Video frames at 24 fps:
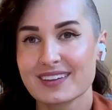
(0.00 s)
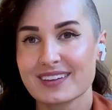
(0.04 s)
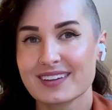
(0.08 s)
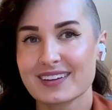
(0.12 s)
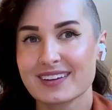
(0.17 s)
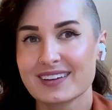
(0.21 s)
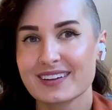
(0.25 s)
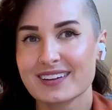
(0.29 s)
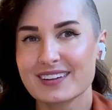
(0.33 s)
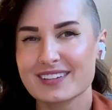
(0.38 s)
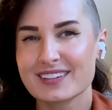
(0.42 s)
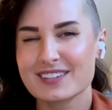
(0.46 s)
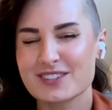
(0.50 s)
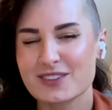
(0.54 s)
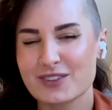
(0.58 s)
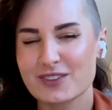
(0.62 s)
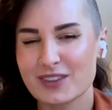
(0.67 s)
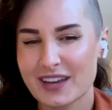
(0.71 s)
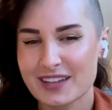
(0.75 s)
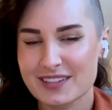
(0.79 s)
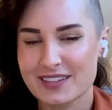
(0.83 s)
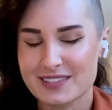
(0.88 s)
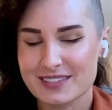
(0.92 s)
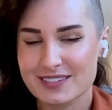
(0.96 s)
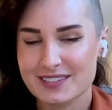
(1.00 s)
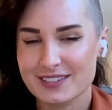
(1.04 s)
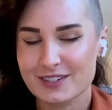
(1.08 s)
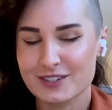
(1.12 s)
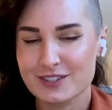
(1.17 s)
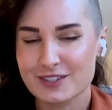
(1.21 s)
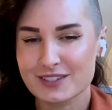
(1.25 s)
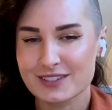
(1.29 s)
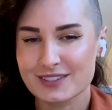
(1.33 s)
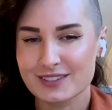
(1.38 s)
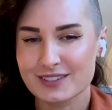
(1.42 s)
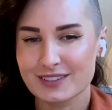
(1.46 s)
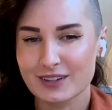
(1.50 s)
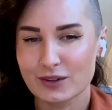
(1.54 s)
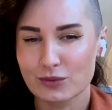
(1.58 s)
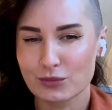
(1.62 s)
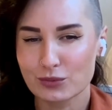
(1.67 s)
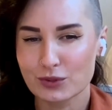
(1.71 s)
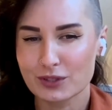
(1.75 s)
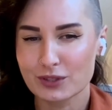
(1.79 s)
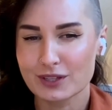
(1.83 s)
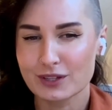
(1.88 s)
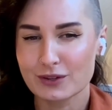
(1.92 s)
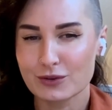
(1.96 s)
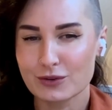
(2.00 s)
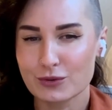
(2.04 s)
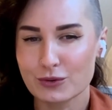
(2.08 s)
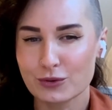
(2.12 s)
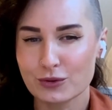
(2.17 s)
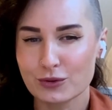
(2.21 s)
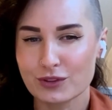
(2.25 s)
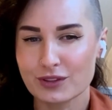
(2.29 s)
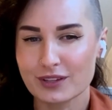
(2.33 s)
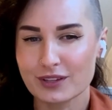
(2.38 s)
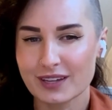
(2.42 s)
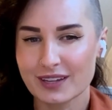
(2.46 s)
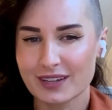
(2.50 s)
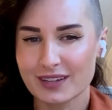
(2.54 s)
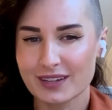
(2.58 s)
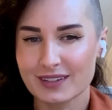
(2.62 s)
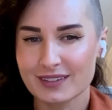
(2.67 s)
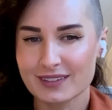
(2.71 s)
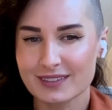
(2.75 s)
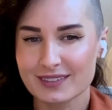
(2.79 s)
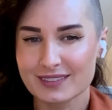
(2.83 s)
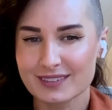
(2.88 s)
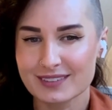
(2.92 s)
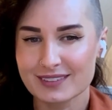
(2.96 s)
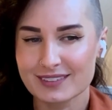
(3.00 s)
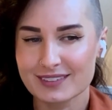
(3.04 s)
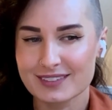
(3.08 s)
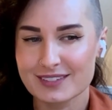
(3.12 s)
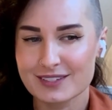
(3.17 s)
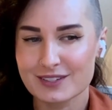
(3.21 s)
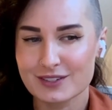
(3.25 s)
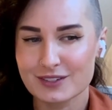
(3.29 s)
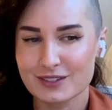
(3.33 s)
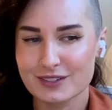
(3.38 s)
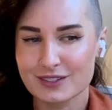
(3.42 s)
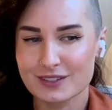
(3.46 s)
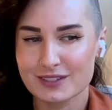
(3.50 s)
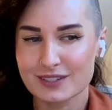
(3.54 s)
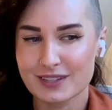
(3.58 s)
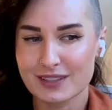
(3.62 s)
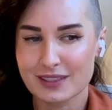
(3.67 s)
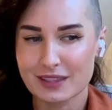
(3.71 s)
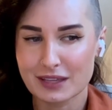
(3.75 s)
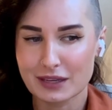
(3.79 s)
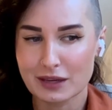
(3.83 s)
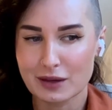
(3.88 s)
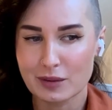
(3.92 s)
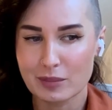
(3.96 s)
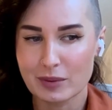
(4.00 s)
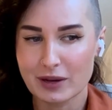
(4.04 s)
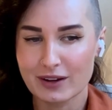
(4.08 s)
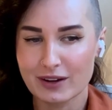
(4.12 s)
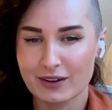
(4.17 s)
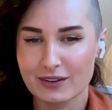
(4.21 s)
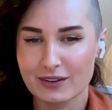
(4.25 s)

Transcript: And so that's just a really cool thing to think about.